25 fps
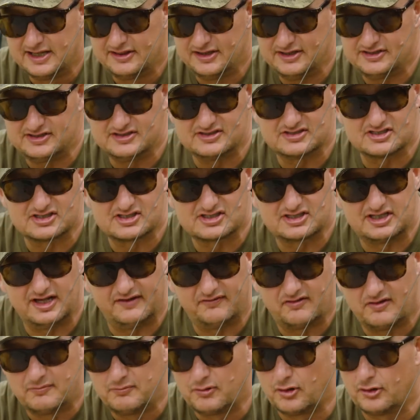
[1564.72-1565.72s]
This is a
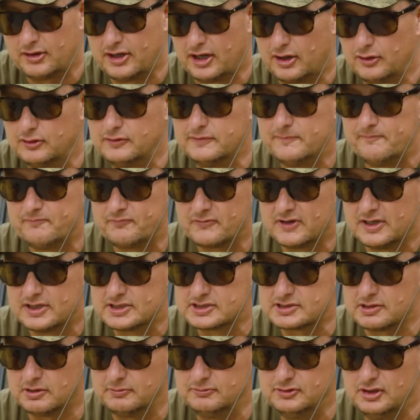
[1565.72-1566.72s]
stiffer mono,
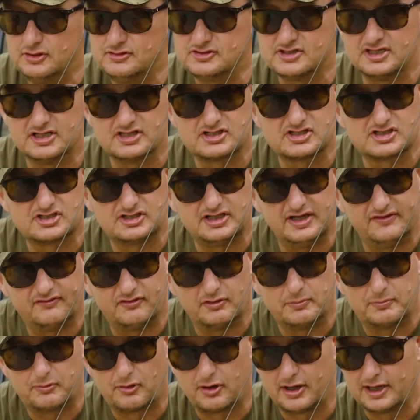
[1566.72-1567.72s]
so I'm using a
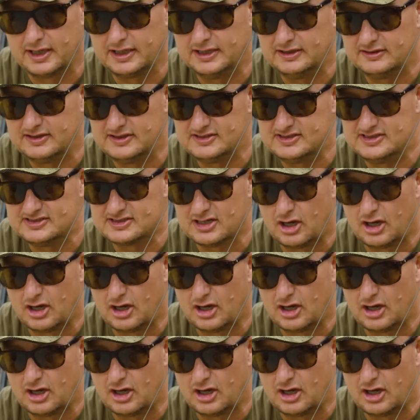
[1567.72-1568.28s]
stiffer braid. This is